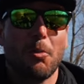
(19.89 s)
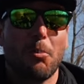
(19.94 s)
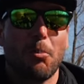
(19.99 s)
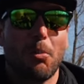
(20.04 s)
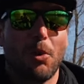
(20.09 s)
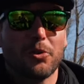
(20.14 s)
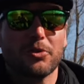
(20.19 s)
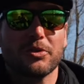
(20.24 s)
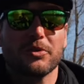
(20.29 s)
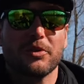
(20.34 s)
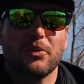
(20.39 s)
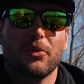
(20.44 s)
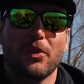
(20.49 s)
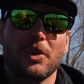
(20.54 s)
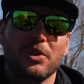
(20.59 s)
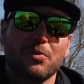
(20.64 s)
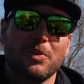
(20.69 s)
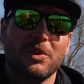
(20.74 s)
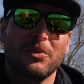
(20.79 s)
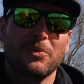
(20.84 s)
Most of the
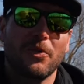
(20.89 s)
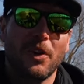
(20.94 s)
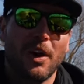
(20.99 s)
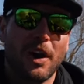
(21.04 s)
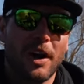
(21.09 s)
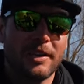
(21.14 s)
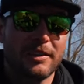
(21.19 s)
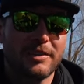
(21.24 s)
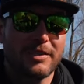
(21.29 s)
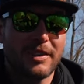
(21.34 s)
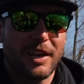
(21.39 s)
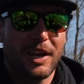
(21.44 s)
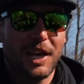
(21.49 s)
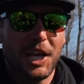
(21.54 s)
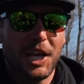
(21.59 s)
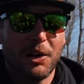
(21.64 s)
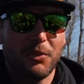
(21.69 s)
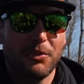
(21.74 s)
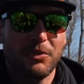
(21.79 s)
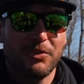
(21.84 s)
fish we find,
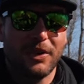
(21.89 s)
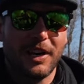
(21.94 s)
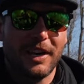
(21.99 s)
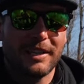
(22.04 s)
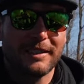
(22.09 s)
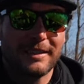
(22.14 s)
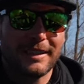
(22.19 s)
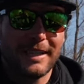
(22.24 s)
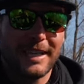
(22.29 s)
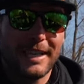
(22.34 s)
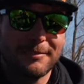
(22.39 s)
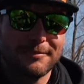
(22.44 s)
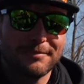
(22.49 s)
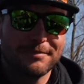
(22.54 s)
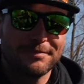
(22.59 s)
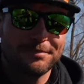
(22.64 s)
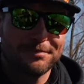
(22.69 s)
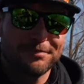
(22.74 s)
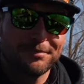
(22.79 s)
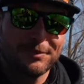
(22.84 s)
we find them
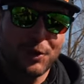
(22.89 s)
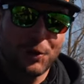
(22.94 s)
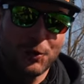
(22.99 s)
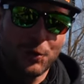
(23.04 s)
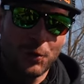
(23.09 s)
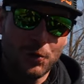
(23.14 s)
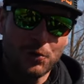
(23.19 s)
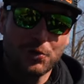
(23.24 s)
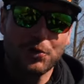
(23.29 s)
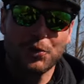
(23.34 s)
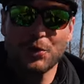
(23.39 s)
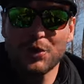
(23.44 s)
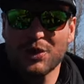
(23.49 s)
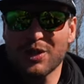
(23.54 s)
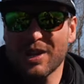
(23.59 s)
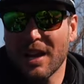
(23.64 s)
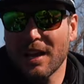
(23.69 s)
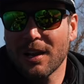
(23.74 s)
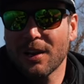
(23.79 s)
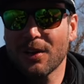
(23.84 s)
close to the
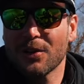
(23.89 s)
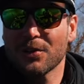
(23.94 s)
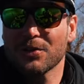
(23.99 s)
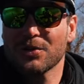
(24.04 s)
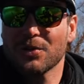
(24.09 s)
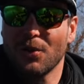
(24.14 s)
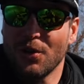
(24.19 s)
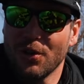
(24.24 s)
shallows,